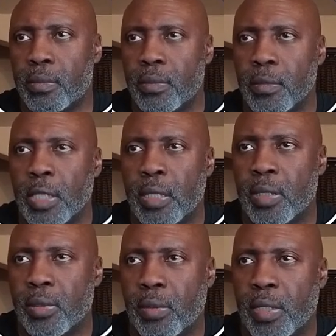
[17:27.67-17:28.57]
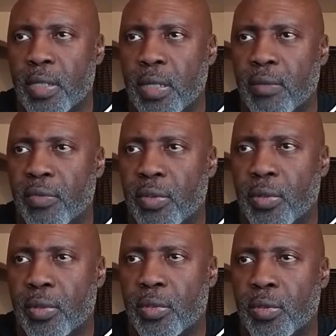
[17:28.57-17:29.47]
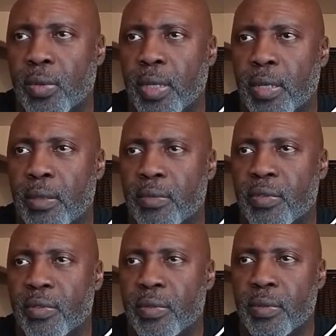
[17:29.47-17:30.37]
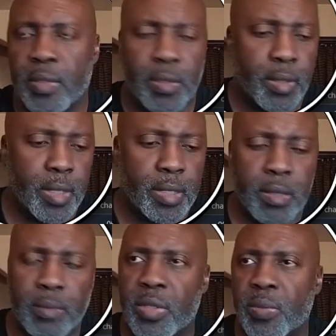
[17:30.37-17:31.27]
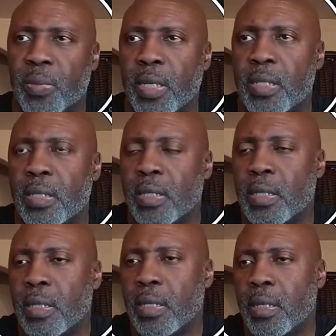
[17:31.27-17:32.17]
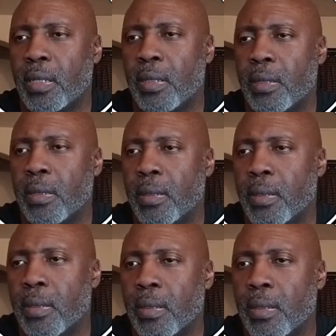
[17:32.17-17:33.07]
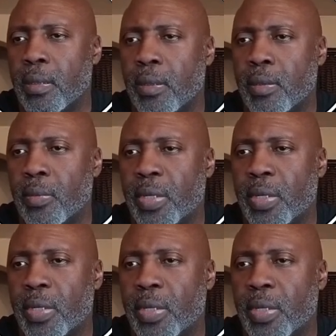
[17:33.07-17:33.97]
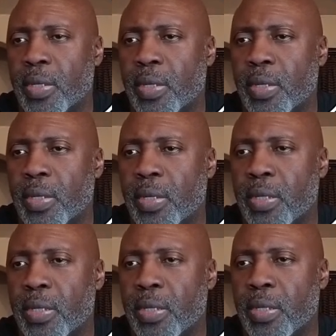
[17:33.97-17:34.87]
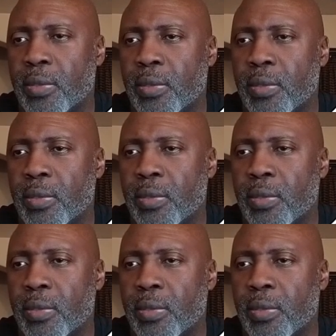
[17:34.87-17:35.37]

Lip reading: Let's do the same for dot 12. Let's create some space in here. Go back to our terminal window